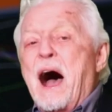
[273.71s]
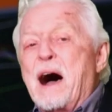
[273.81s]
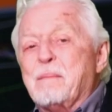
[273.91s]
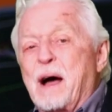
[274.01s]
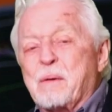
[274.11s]

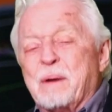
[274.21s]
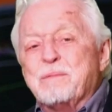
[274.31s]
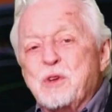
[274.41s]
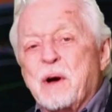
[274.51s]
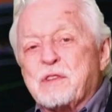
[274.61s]
I'm Ira.
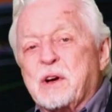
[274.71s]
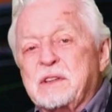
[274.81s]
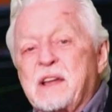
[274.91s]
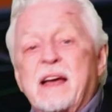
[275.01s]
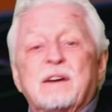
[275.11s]
You have a
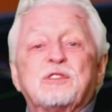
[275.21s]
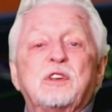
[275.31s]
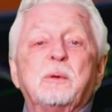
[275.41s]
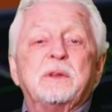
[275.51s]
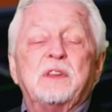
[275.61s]
good day. I'll
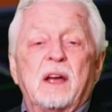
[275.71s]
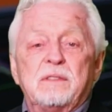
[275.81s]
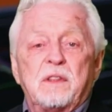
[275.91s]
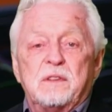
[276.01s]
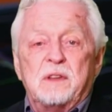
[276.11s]
see you at the
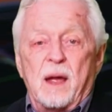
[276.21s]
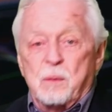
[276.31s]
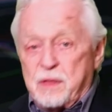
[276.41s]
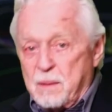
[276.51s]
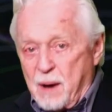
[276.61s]
end of the day
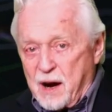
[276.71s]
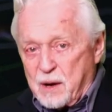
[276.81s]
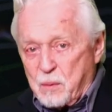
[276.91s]
with our market